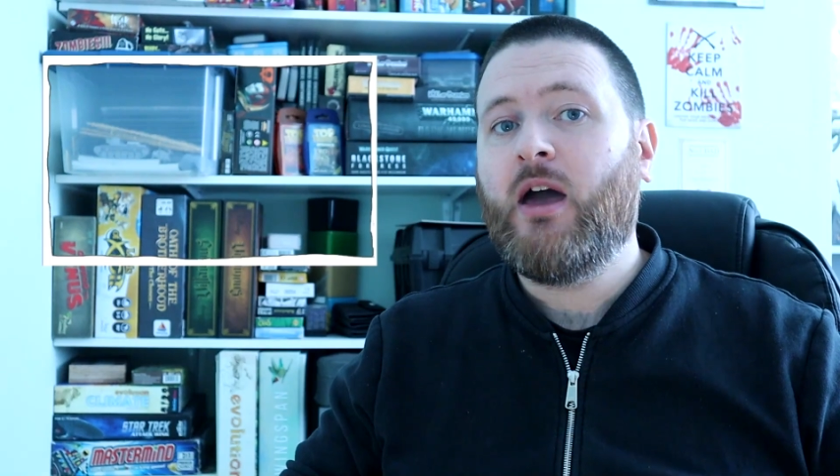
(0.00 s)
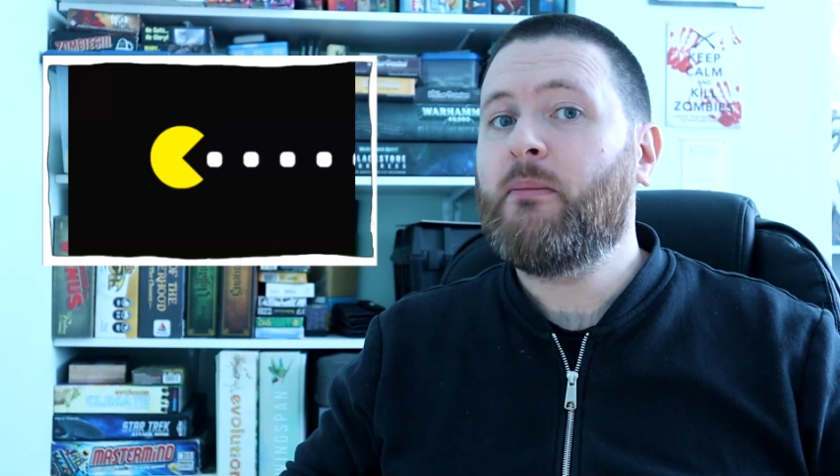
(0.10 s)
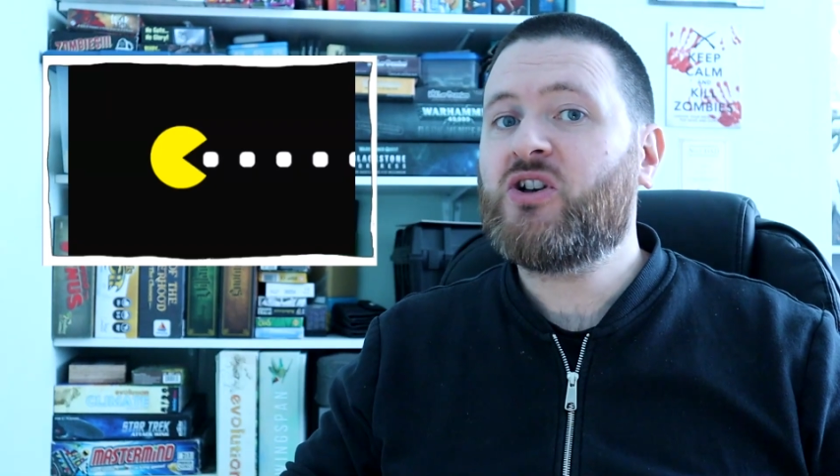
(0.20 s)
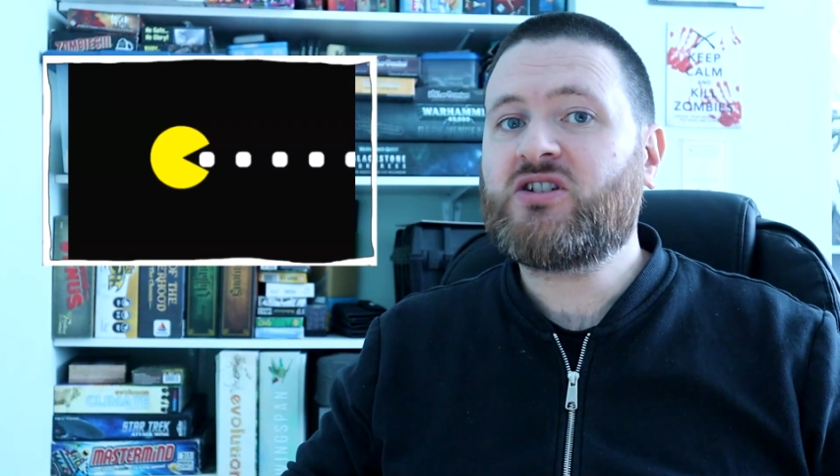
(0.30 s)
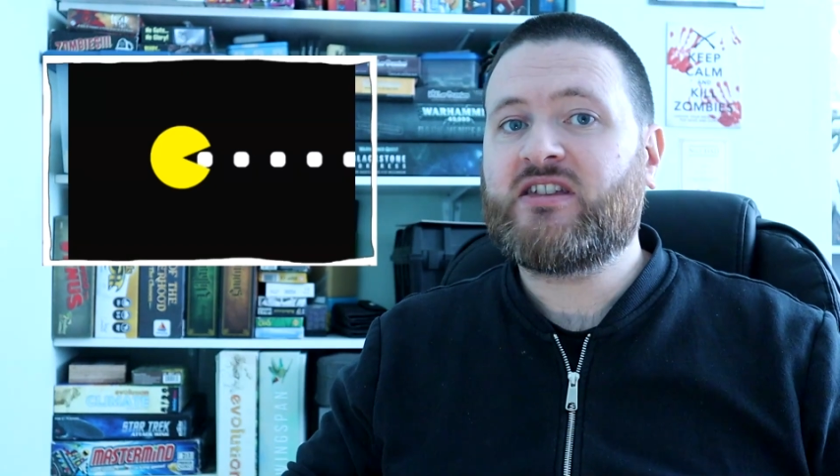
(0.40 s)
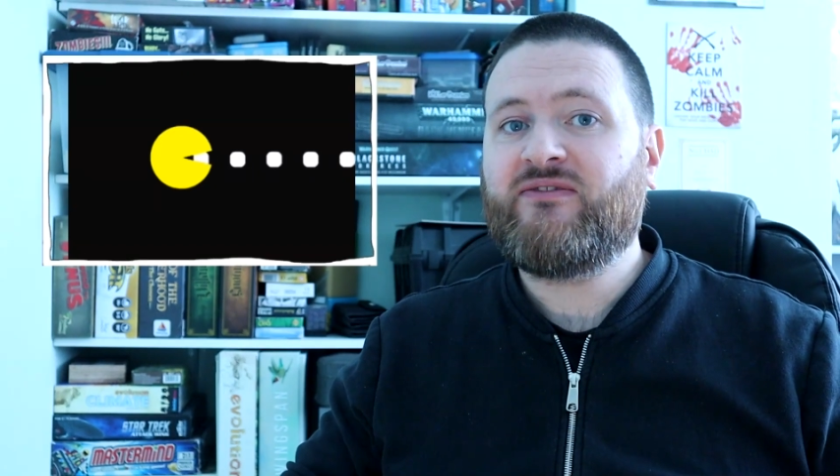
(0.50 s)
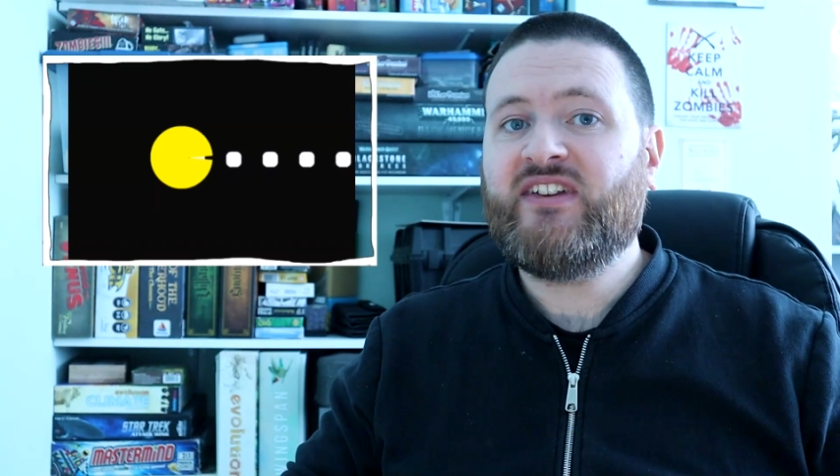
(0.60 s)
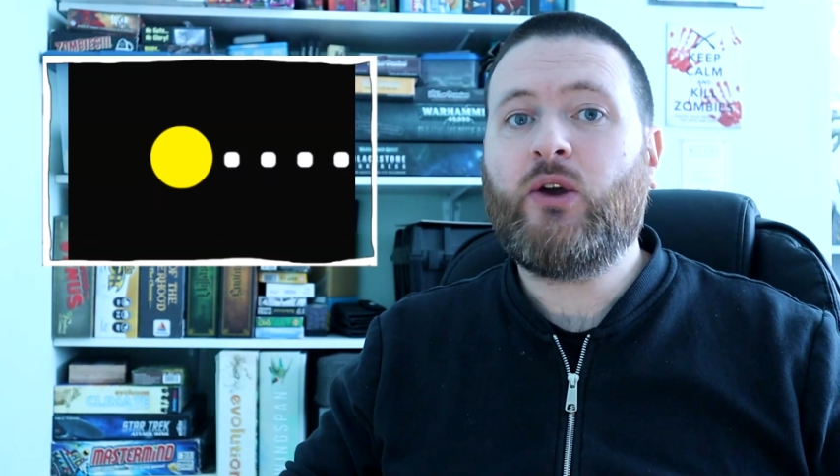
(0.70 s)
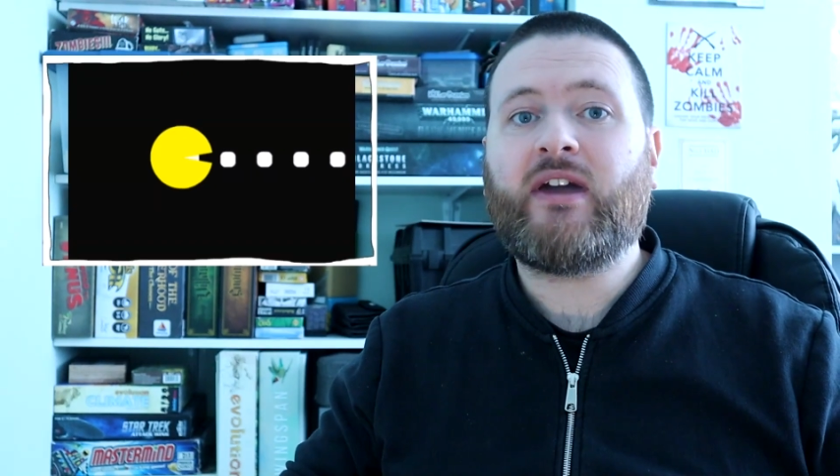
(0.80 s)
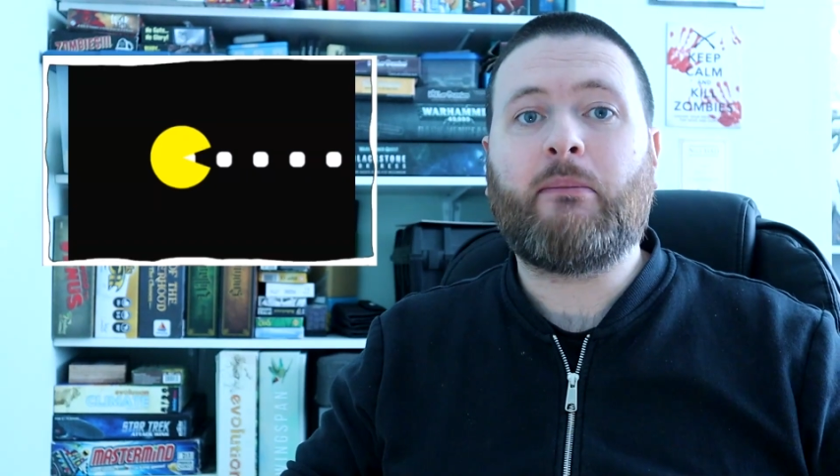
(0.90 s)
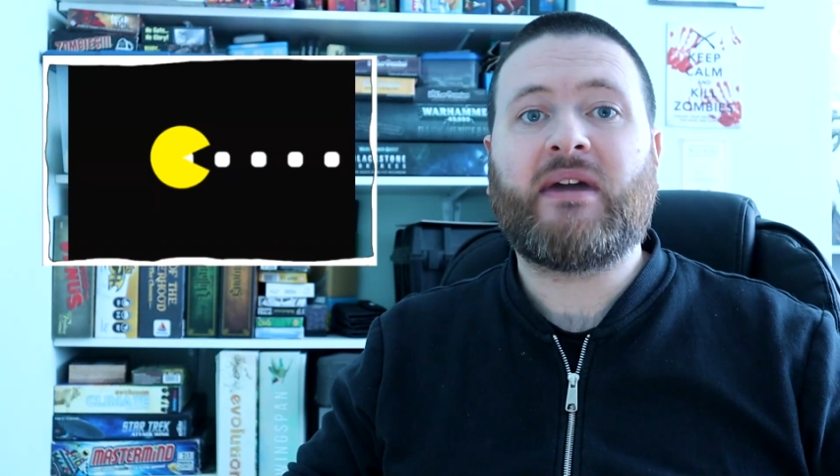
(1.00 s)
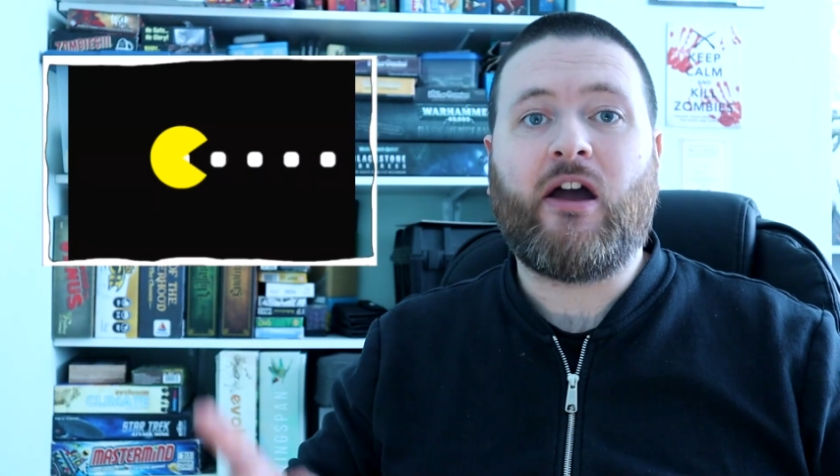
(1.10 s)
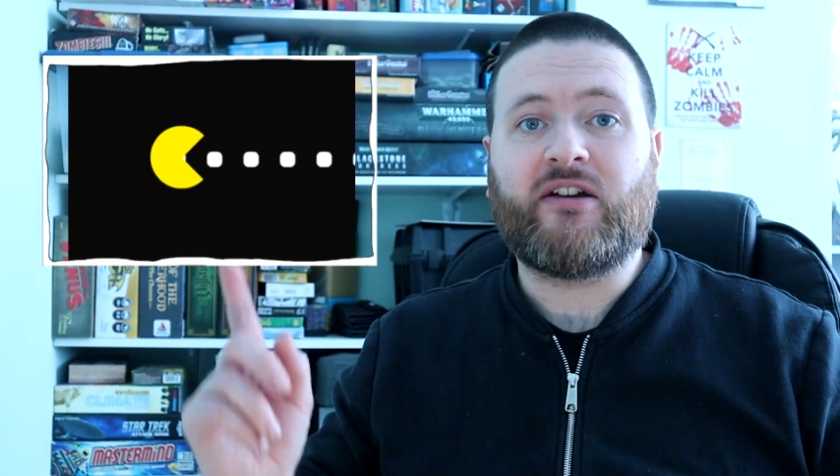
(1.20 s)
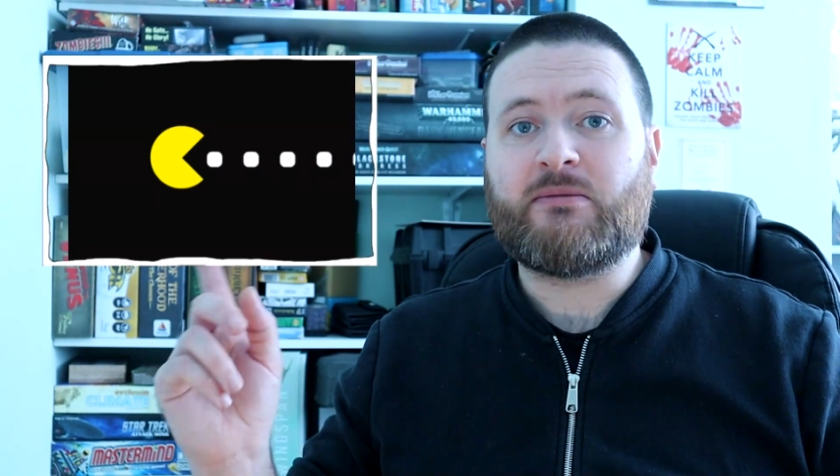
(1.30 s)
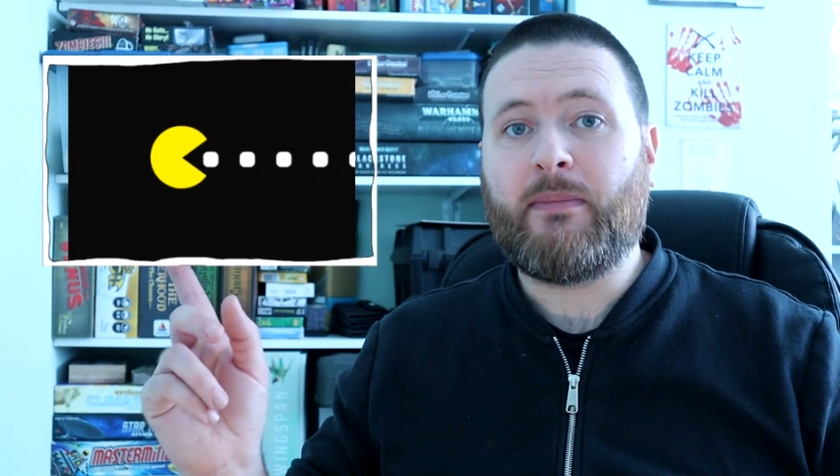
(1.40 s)
much like the video game
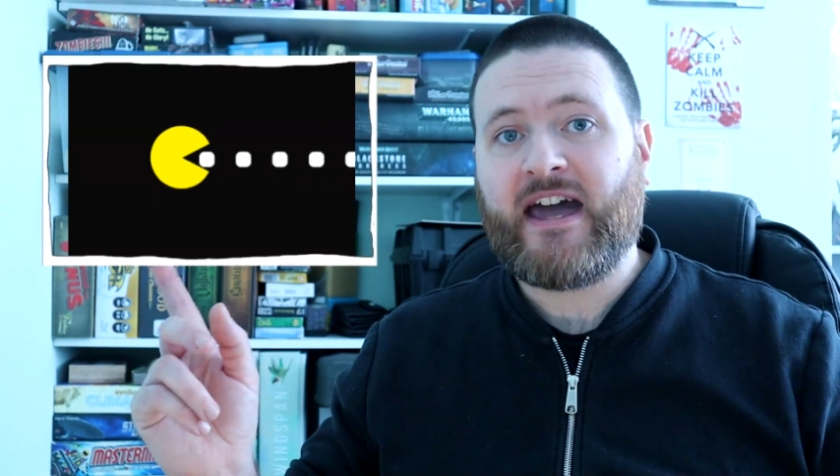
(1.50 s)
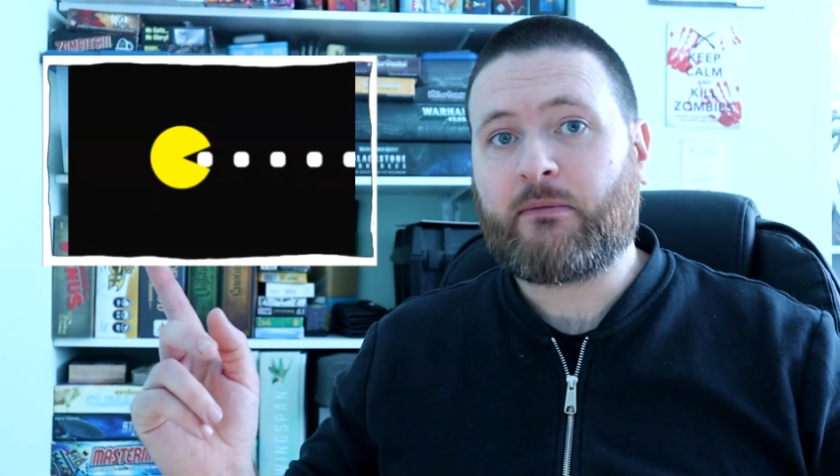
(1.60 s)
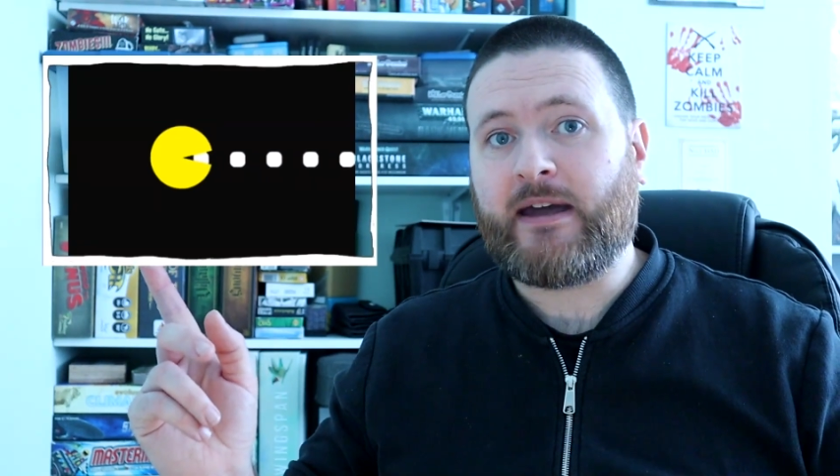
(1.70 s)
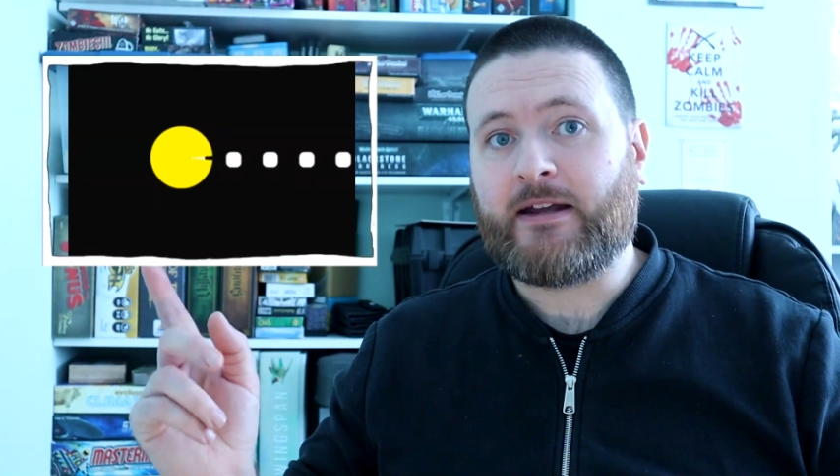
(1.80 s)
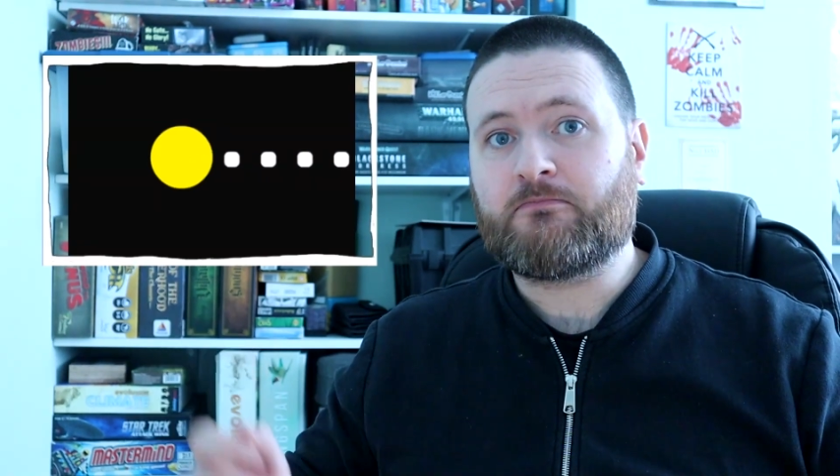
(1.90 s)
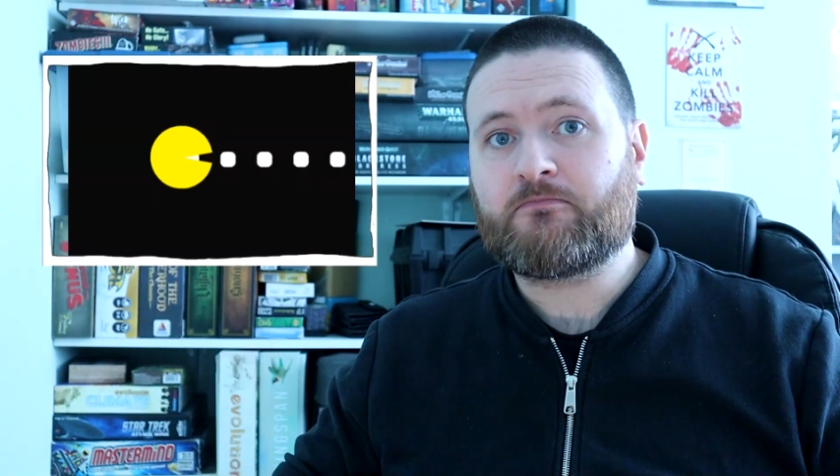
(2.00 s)
character Pac-Man.